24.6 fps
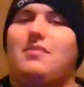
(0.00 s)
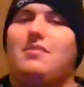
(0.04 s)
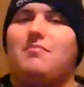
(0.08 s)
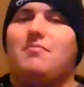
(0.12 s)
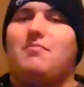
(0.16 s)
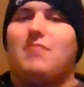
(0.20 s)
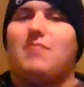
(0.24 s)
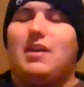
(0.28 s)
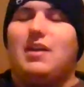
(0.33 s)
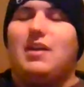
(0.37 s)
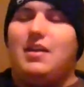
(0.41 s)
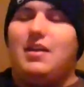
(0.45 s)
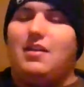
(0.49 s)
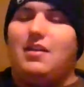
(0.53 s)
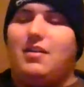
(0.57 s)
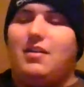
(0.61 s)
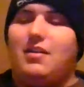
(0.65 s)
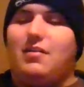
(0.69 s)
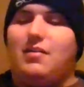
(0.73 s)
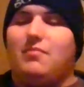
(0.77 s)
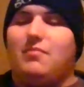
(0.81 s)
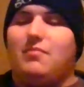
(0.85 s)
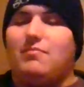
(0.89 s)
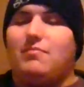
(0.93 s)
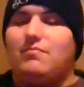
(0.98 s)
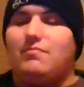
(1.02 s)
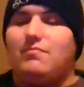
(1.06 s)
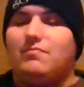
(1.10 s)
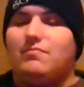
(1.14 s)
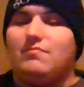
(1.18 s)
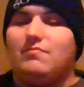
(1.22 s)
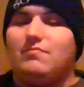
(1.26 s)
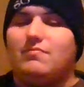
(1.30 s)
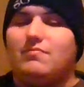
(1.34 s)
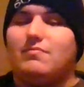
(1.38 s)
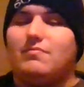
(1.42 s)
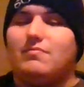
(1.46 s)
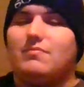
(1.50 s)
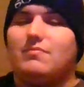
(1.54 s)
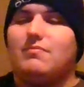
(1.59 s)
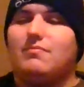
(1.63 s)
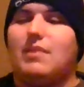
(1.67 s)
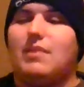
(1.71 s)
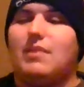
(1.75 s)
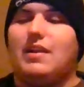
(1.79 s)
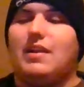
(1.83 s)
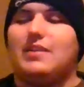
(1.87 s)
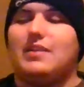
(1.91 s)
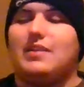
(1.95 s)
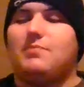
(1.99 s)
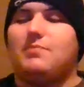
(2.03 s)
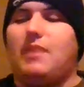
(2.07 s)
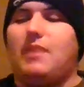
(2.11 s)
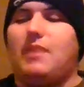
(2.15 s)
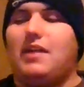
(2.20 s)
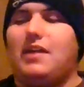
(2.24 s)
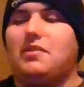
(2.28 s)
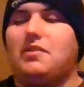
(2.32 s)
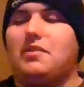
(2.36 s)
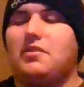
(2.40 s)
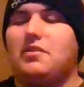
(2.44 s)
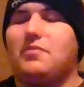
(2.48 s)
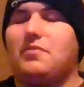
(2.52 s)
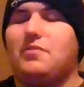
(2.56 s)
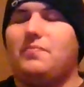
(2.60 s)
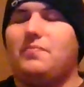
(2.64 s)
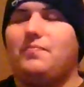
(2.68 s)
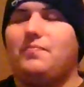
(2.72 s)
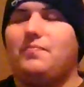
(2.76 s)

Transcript: my my next binder,